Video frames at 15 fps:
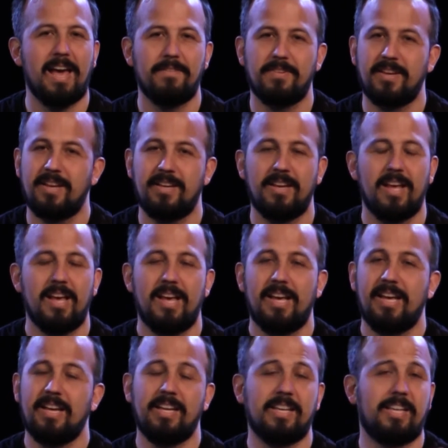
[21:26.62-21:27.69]
into heaven and
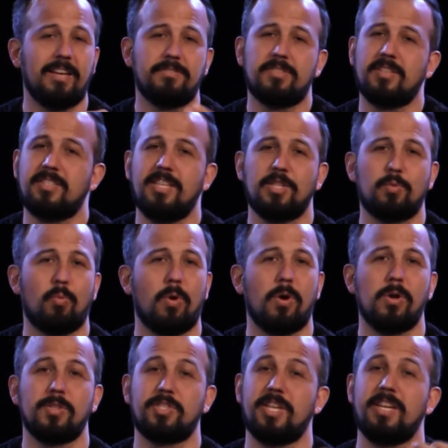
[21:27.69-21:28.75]
and he gives us these
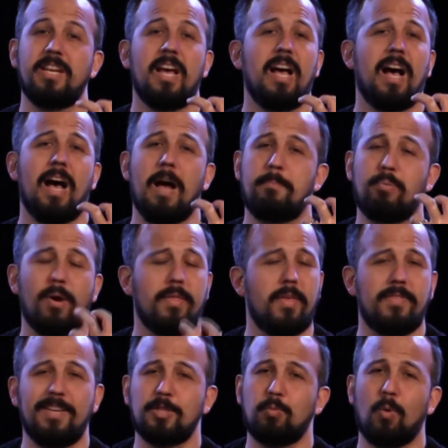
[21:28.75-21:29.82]
words, and I
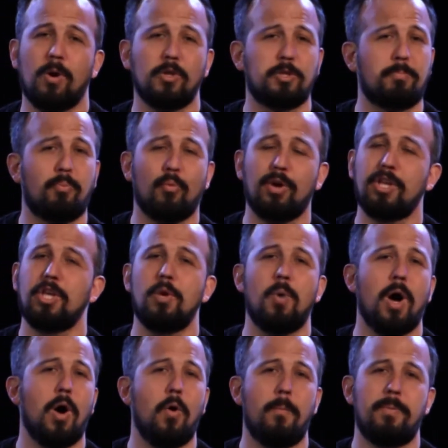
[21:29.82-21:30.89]
pray that these words
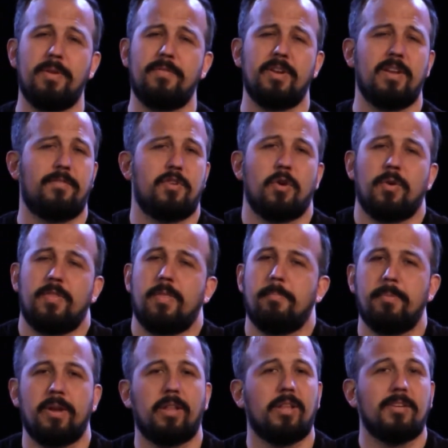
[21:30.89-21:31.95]
bring you hope, even if you're
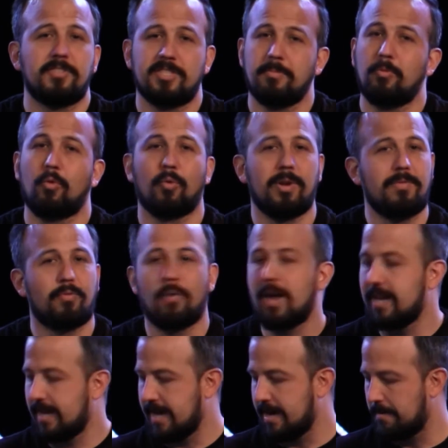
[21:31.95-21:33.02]
in the middle of some
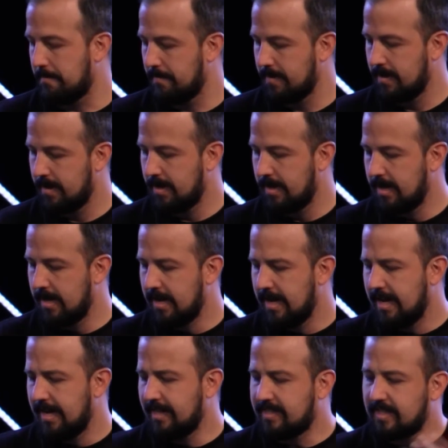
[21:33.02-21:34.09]
grief right now.
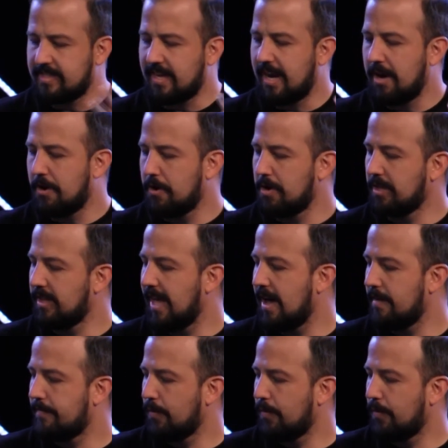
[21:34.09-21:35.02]
He says, And I heard a